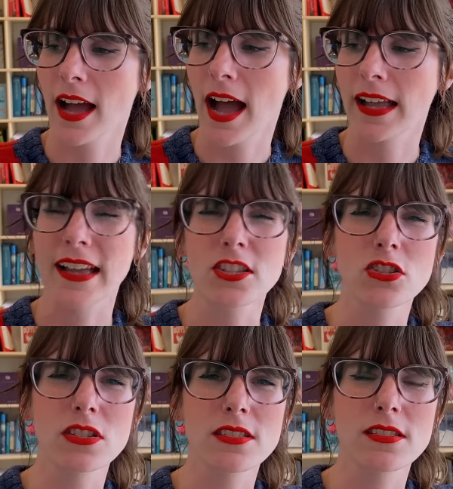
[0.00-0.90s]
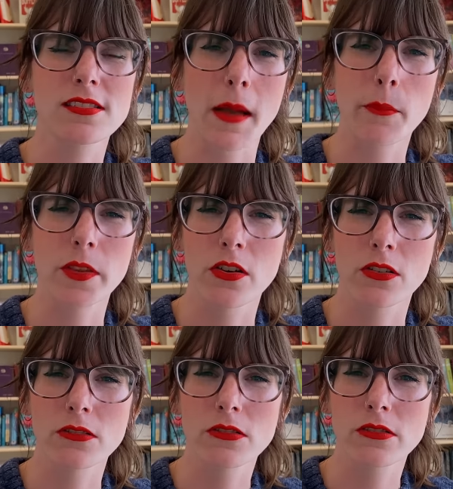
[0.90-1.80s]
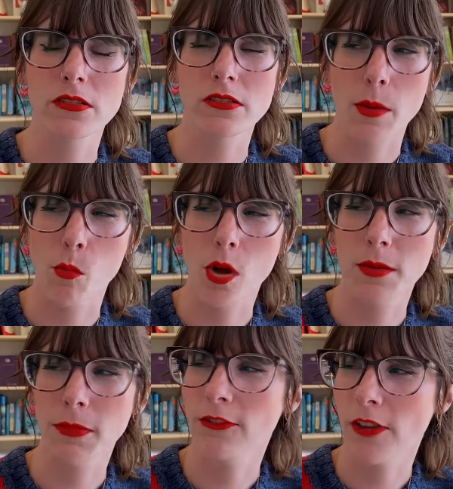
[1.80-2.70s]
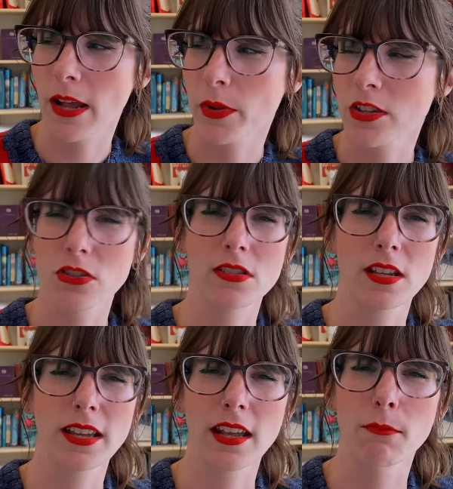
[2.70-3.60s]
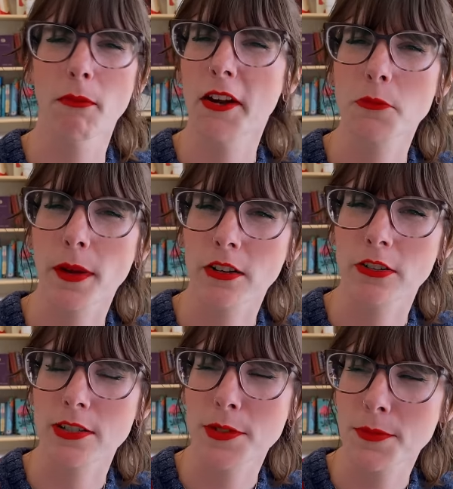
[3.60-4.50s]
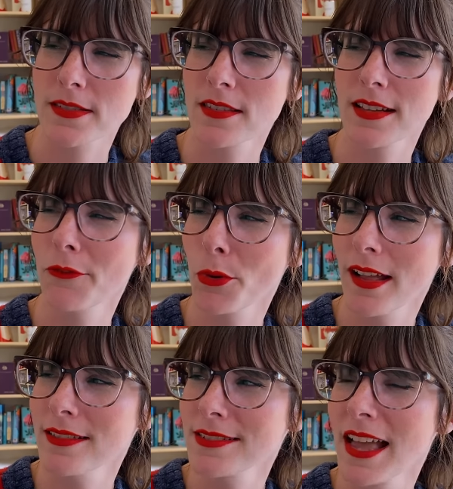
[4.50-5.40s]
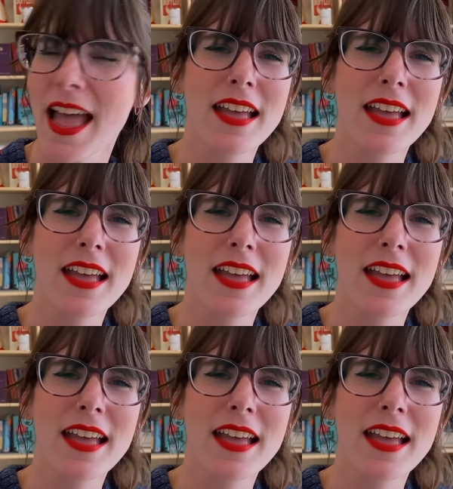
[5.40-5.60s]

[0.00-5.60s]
I guess just some years, someone in my family is just gonna get a much better Christmas present than everyone else.